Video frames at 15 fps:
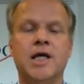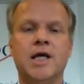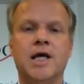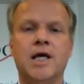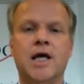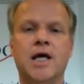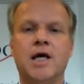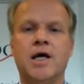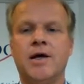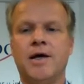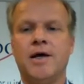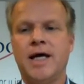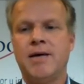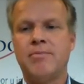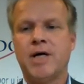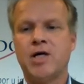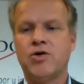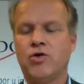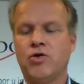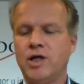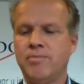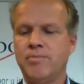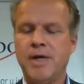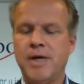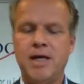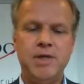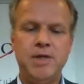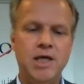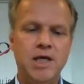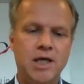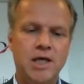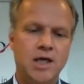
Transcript: and my colleague maybe